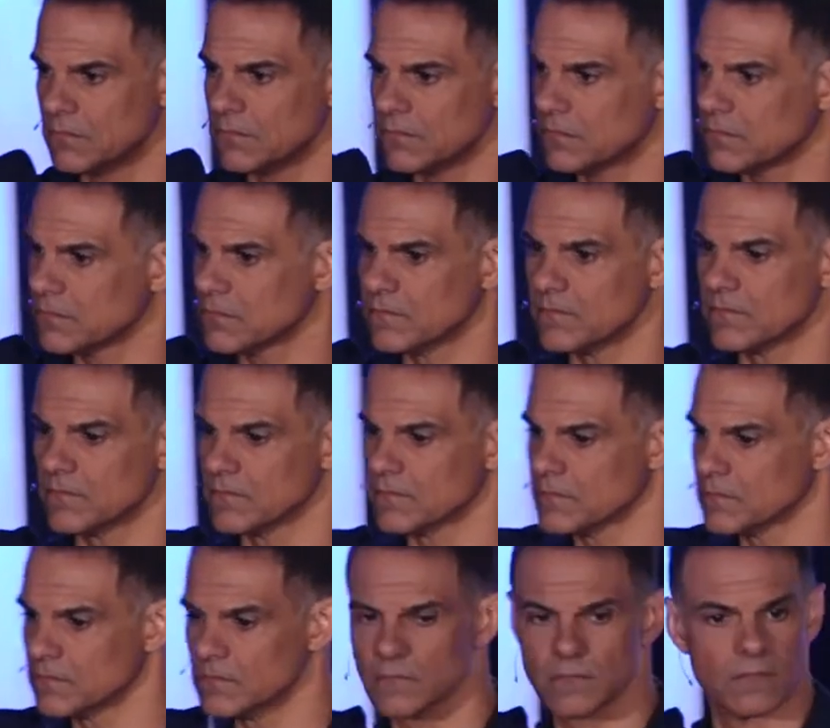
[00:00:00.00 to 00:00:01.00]

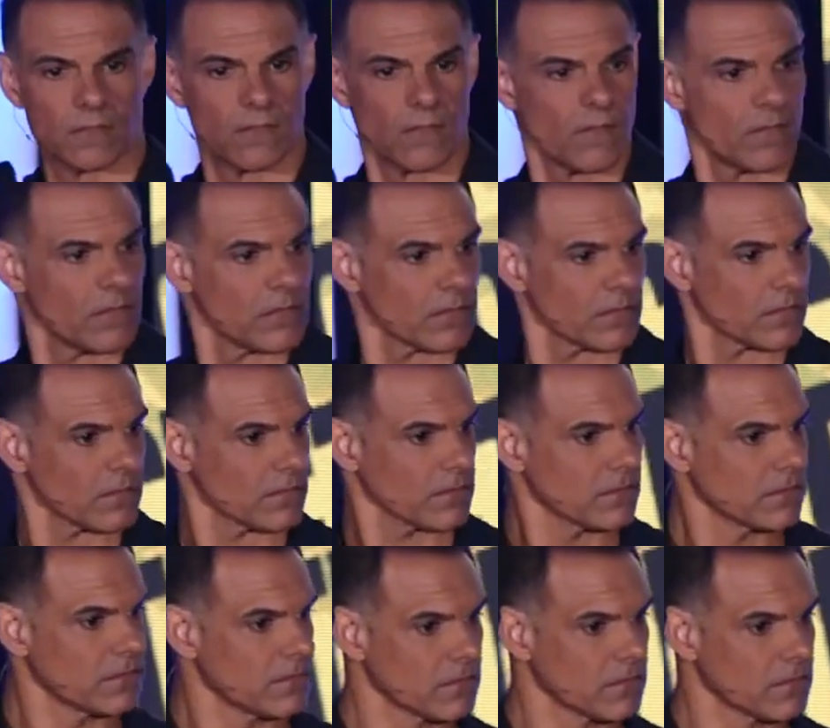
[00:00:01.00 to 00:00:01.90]
(no one is talking)